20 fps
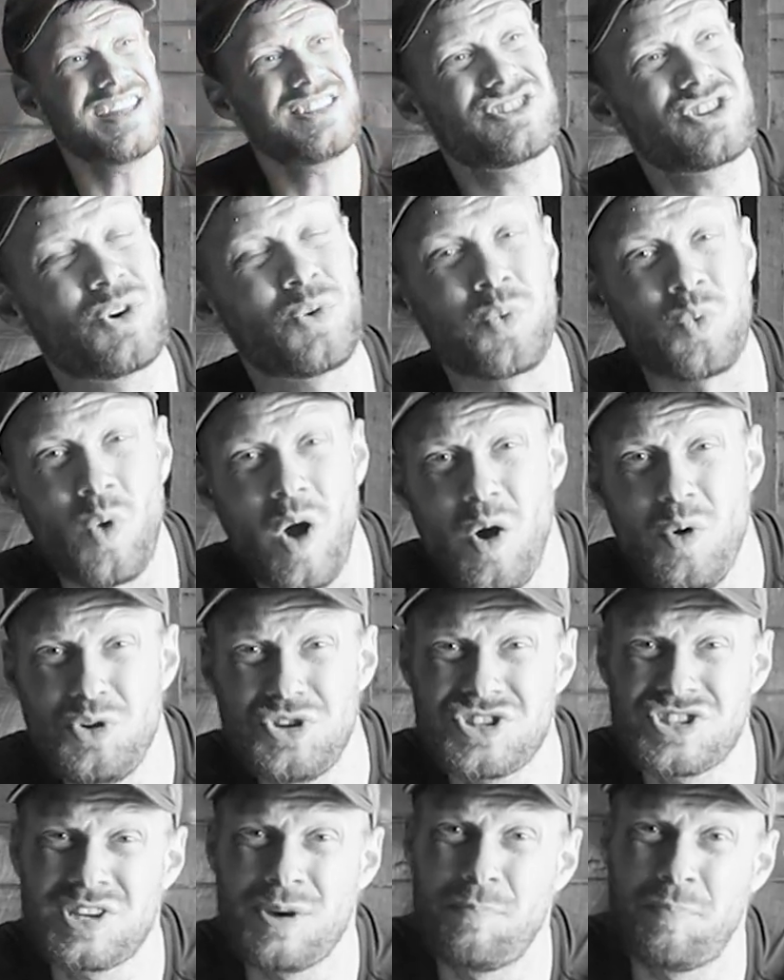It's gross
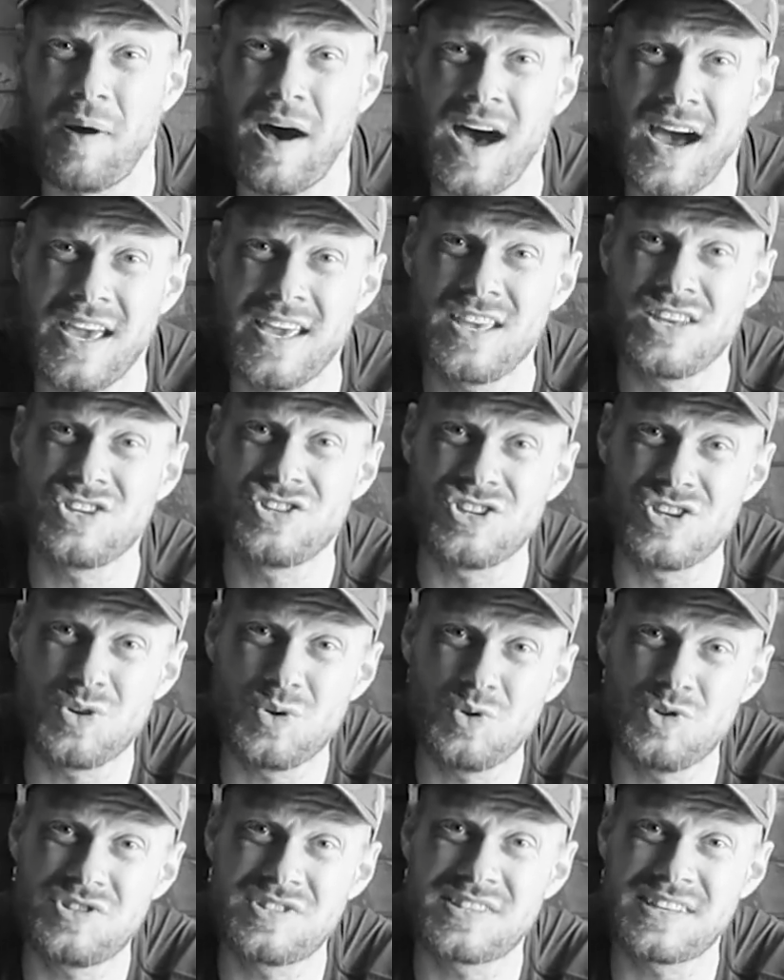to buy
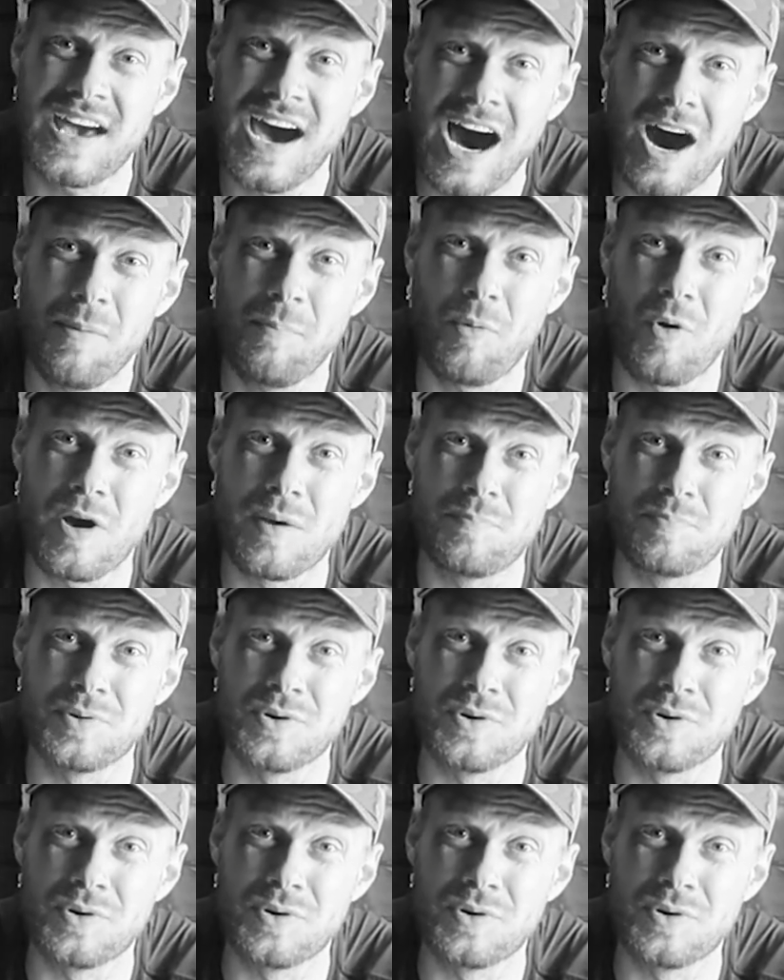used cowboy